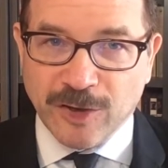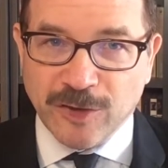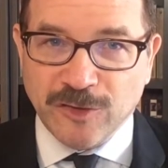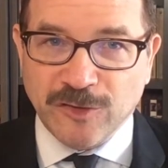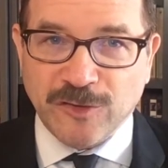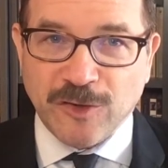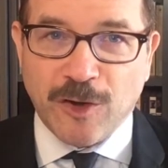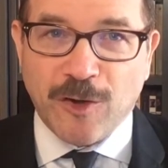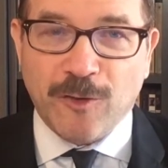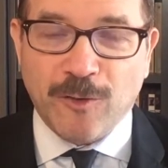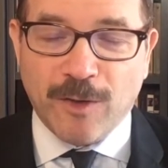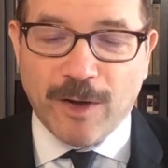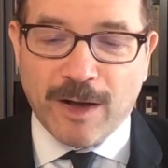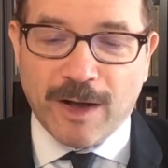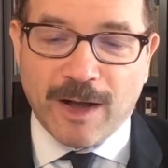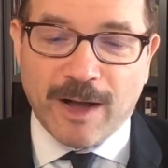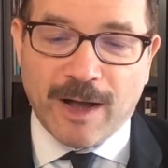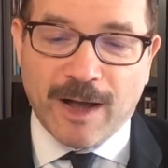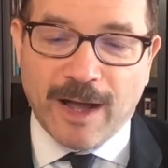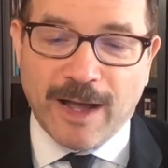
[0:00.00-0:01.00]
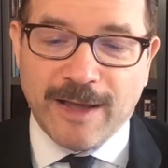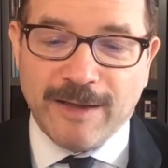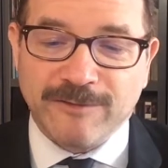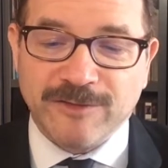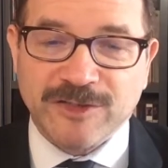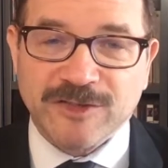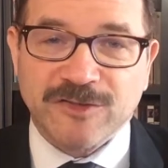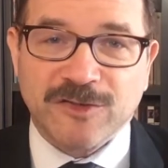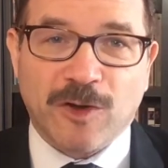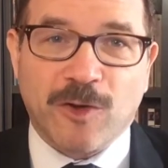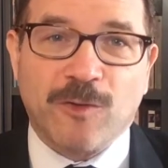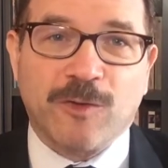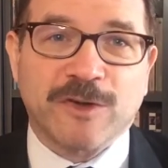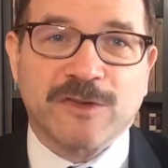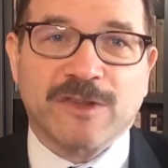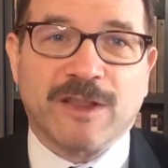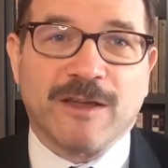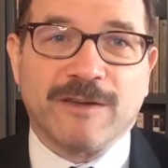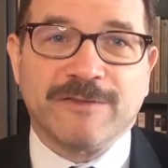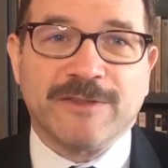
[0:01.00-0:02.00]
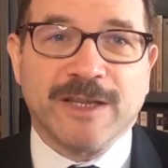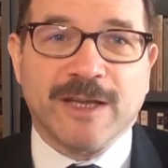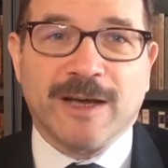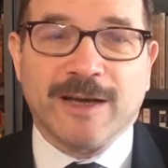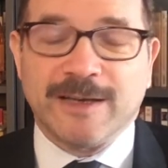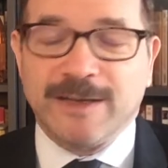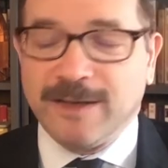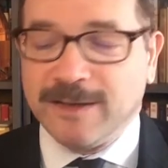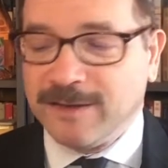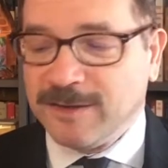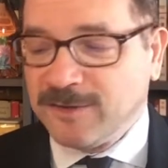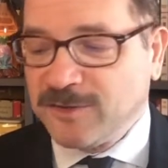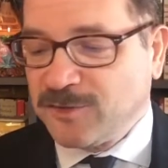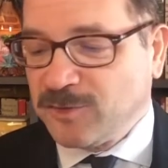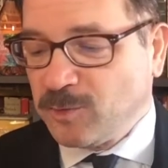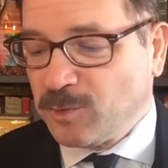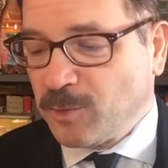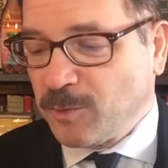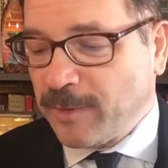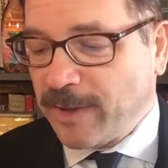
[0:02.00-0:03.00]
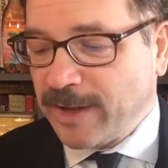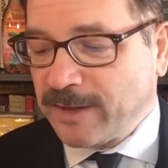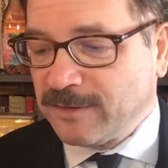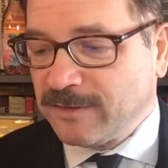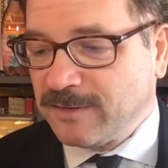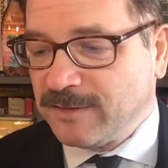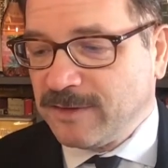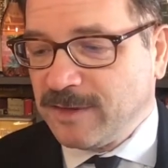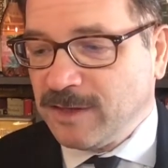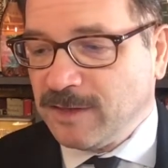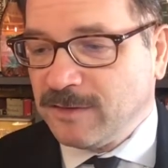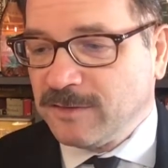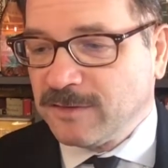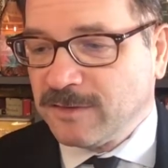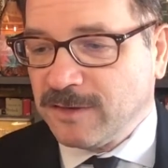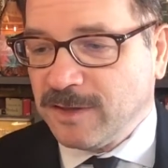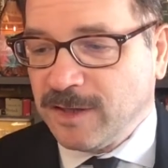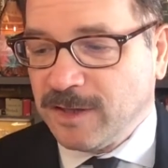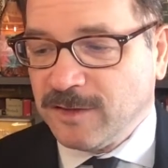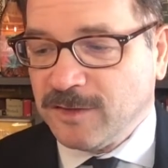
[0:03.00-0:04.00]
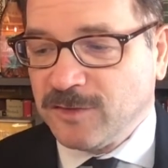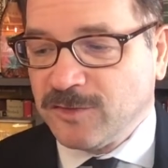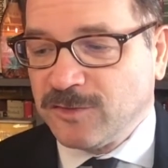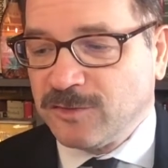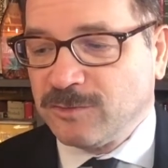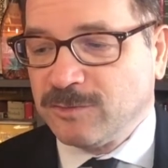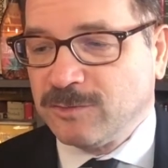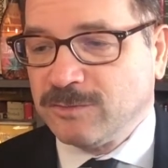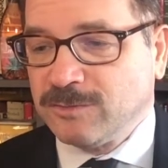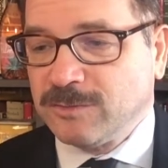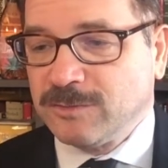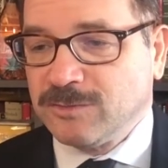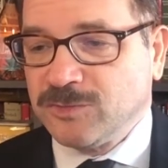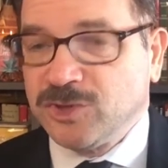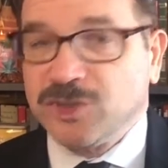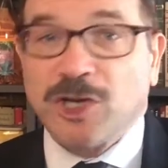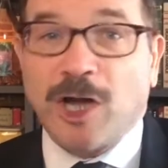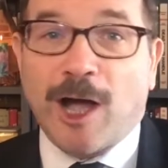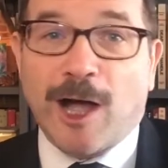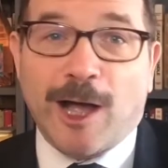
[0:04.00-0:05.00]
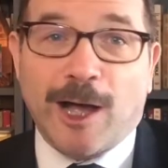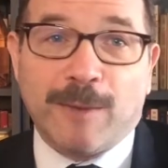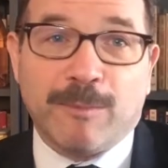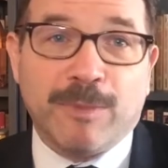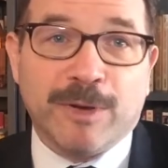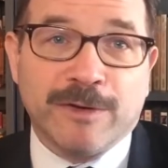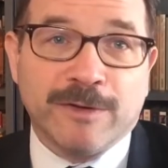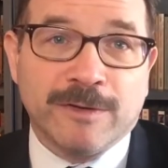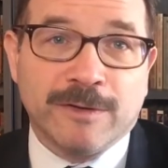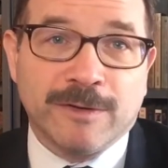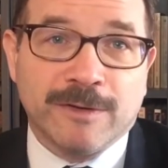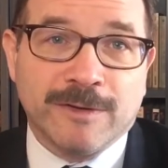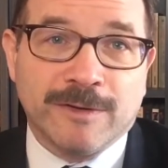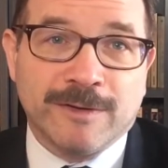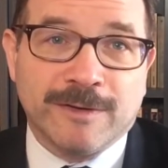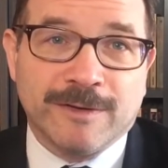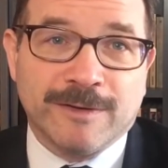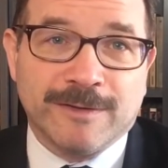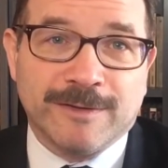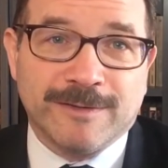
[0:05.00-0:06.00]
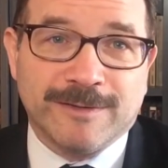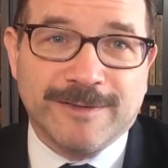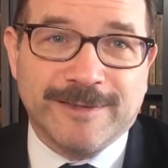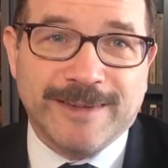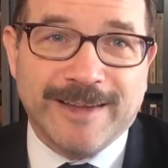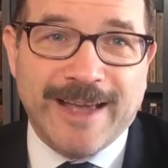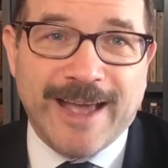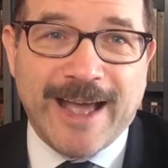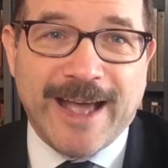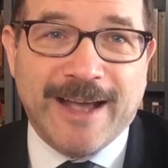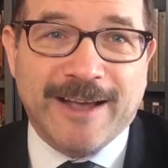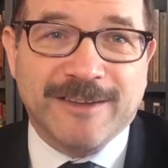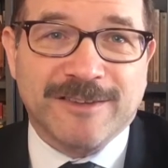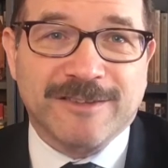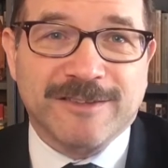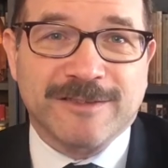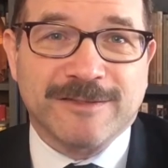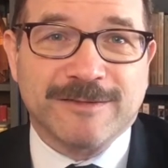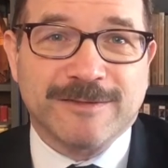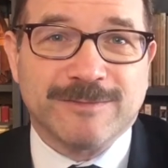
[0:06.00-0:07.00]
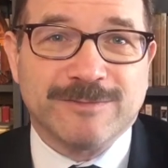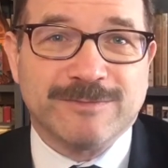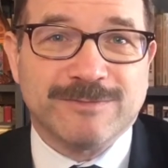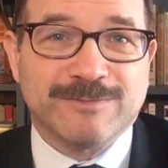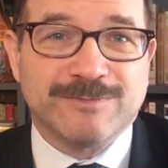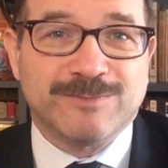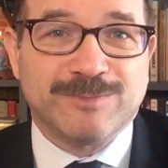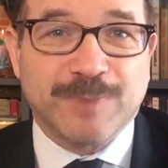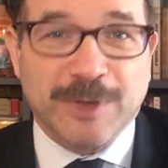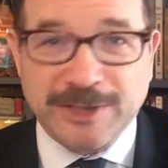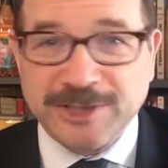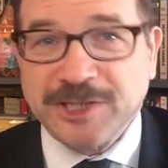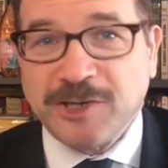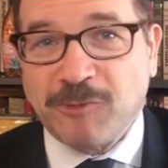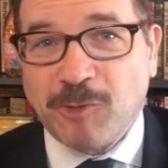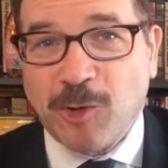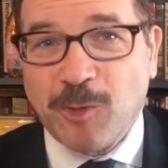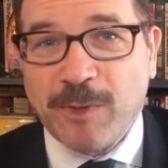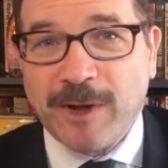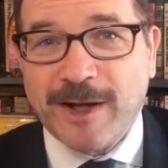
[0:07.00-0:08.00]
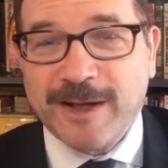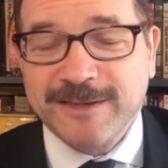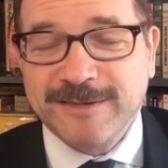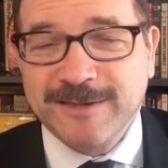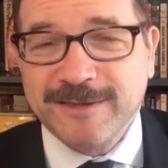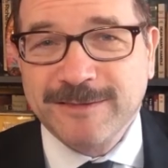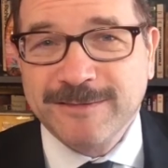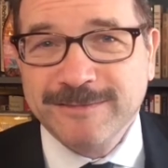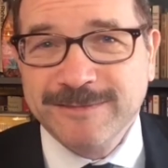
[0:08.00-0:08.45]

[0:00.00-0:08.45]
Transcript: So I have just always loved the idea that Superman sees his job as punching robots.